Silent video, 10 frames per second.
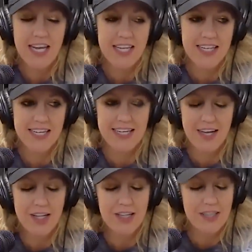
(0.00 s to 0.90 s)
and that
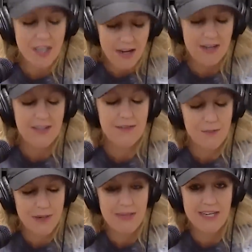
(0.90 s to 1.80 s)
a lot of
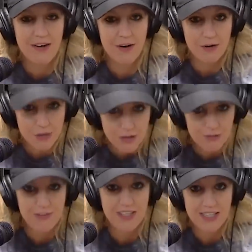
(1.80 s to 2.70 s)
women are
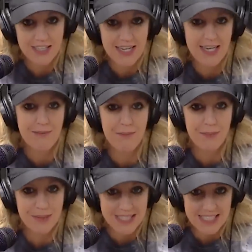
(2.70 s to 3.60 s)
closing the net and
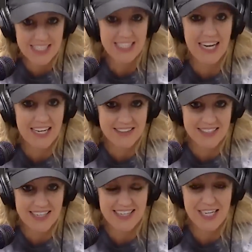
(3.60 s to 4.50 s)
playing at the net.